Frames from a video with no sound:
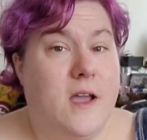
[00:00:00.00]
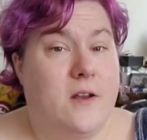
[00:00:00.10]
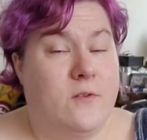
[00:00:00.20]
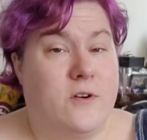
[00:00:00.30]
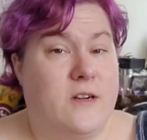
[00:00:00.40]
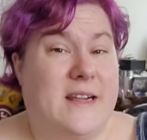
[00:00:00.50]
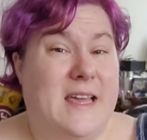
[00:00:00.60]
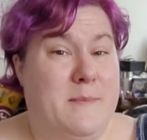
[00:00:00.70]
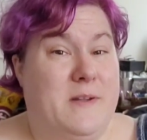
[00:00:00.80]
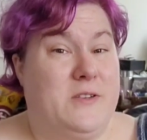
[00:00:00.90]
in order to
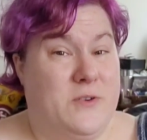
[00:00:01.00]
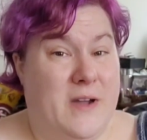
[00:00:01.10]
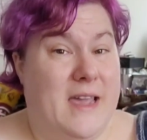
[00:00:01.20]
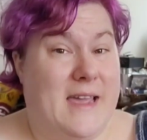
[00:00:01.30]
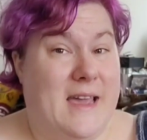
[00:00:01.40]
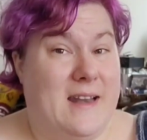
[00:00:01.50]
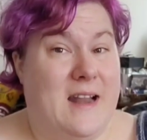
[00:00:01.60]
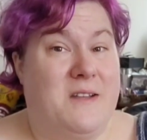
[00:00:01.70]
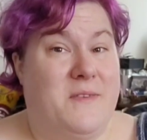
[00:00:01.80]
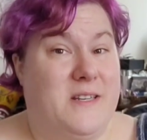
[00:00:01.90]
keep enjoying it.
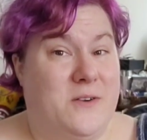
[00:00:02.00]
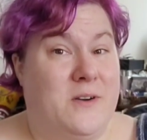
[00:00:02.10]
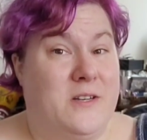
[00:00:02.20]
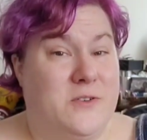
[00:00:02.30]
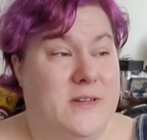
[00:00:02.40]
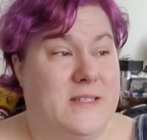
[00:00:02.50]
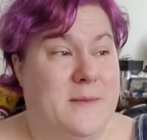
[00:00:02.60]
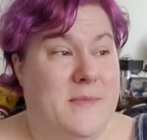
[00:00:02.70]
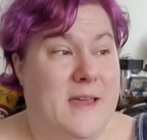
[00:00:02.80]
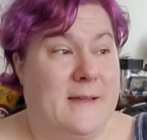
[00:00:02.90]
And if I don't enjoy
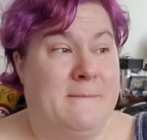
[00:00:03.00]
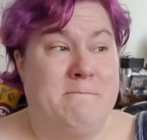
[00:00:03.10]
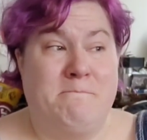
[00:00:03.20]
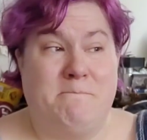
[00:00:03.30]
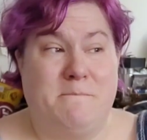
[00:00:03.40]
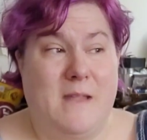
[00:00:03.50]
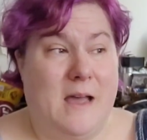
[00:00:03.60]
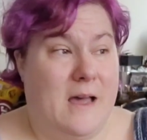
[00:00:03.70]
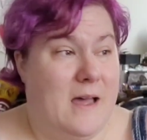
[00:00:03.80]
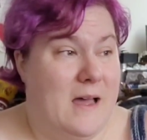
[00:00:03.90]
something,
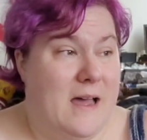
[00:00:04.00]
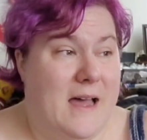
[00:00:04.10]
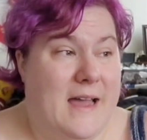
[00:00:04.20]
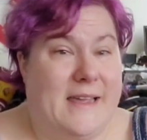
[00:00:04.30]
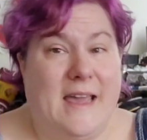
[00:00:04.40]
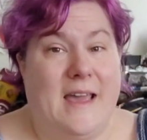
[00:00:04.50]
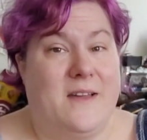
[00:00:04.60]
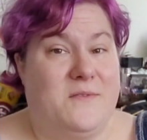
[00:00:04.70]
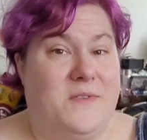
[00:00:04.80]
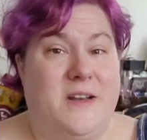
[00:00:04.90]
I
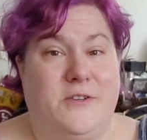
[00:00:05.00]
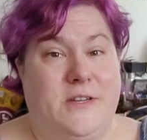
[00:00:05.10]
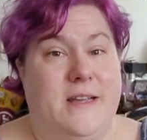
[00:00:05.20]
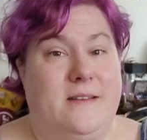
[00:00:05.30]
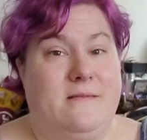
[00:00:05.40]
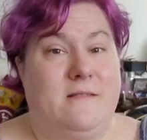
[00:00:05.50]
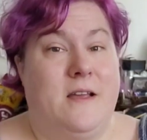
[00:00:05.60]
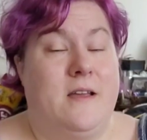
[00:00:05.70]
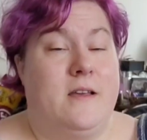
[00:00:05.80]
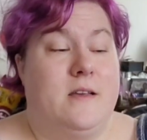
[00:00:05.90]
can't finish it.
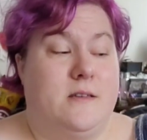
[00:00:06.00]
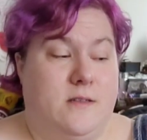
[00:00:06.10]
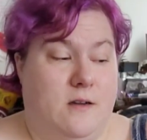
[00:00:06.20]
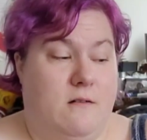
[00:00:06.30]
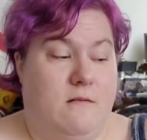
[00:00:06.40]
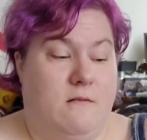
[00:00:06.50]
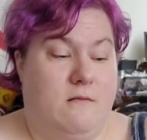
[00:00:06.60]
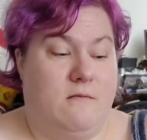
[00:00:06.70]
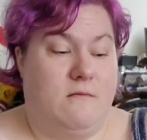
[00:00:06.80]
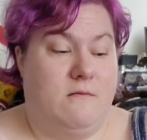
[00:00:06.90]
So